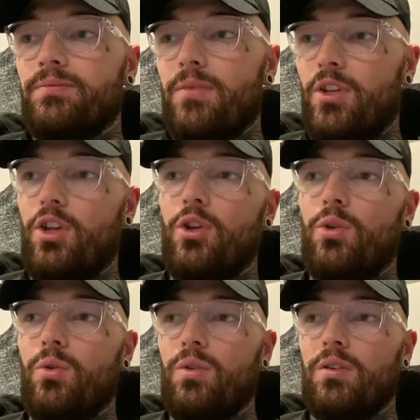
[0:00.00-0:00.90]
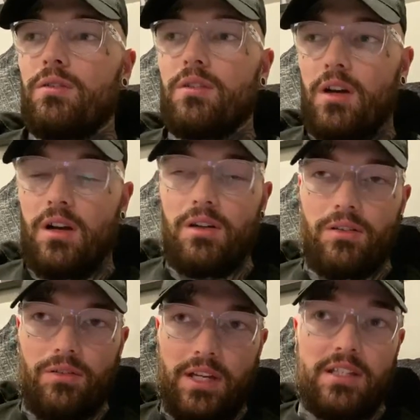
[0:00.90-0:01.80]
You
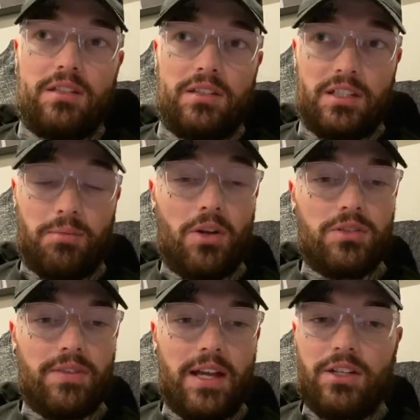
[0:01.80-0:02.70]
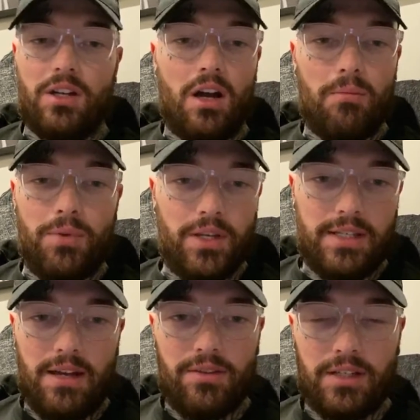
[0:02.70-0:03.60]
need to dispose of that, and you can't put it
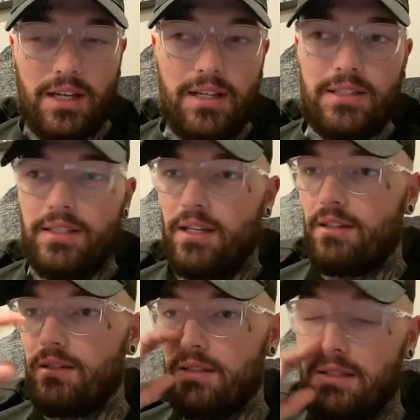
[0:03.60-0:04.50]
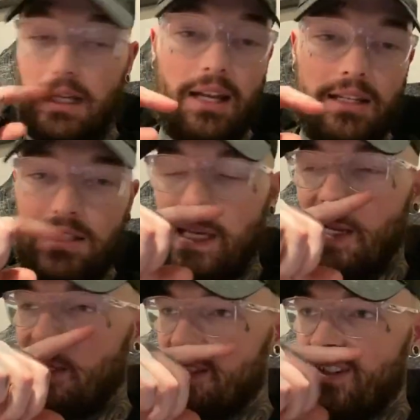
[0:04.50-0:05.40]
down the clean sink because it's a clean
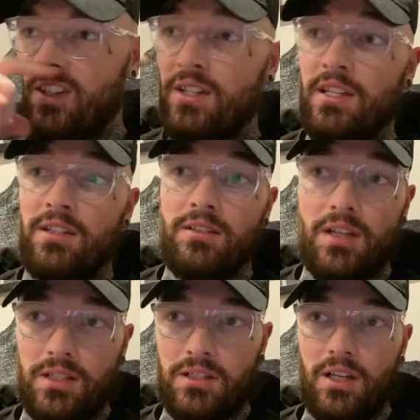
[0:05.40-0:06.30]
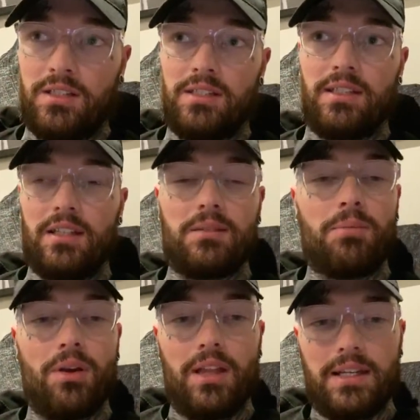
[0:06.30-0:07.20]
sink. So you need a dirty sink to
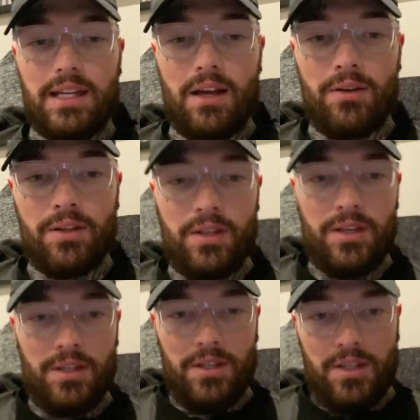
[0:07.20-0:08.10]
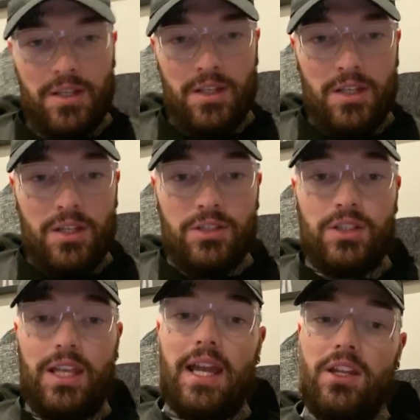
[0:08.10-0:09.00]
put that down.
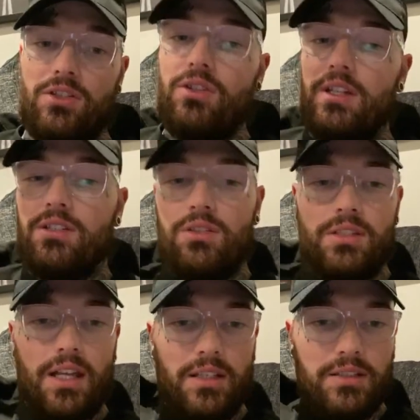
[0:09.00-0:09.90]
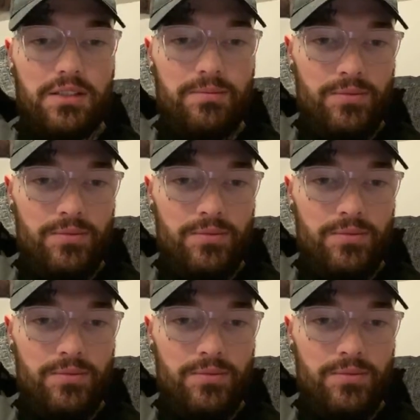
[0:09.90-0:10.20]
So yeah, you do need 2 sinks.